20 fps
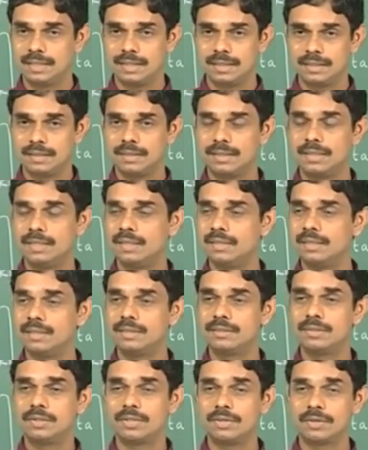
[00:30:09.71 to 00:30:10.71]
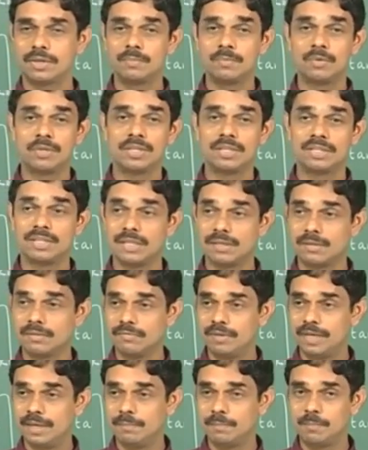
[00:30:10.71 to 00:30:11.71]
uh, solid rocket motors are
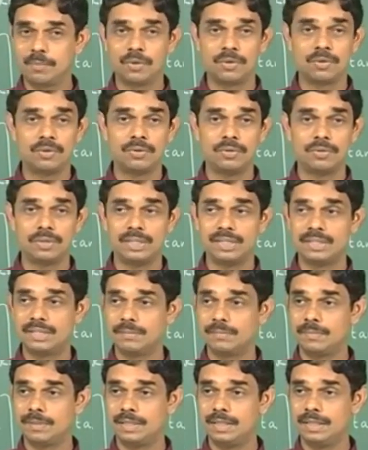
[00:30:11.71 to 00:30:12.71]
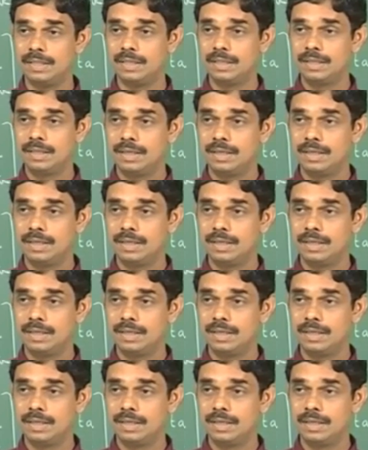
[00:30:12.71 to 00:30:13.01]
very prone to instability,